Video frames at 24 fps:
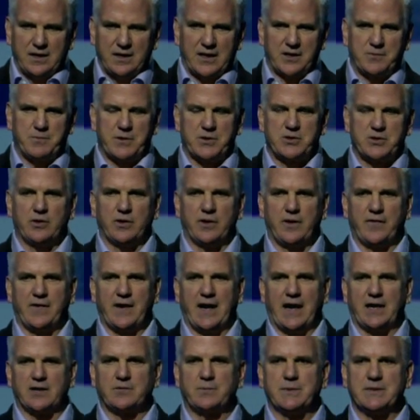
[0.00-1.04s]
Let's make sure that
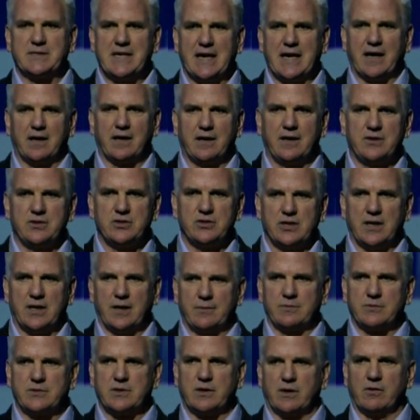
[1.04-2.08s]
the hospitality
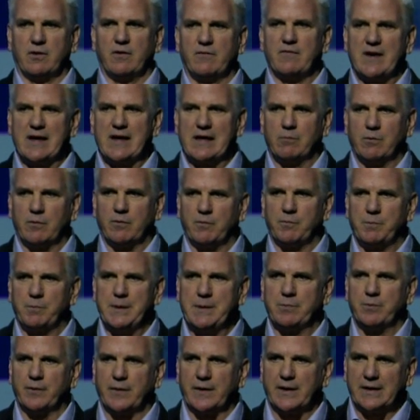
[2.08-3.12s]
jobs are available for
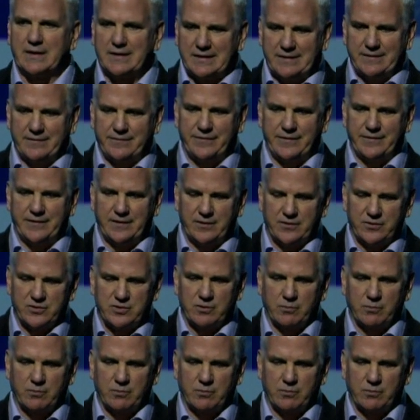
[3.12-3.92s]
people that live here.